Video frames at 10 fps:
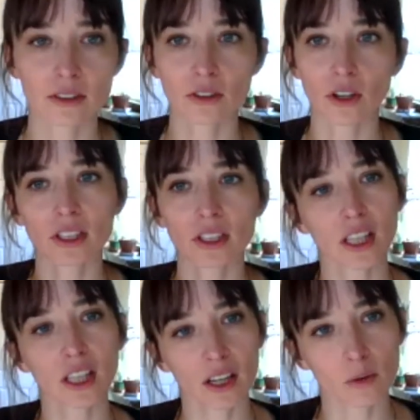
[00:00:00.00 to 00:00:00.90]
don't need to
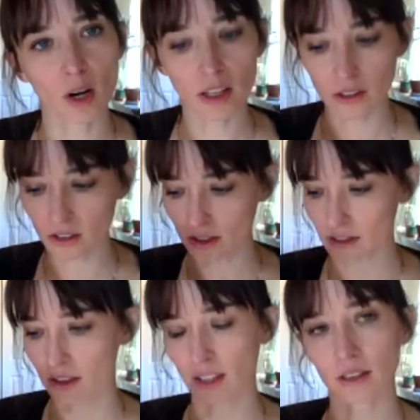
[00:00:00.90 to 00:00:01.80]
carry water. You
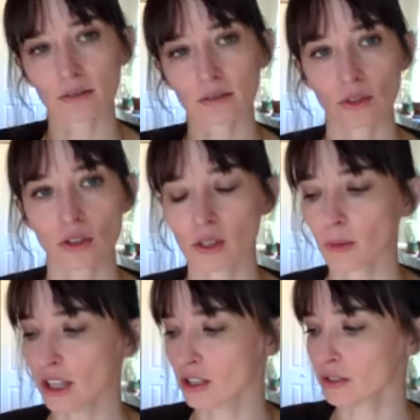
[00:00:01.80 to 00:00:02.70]
just like use the
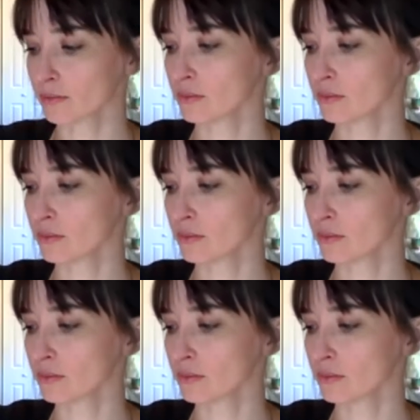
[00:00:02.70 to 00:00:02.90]
brush.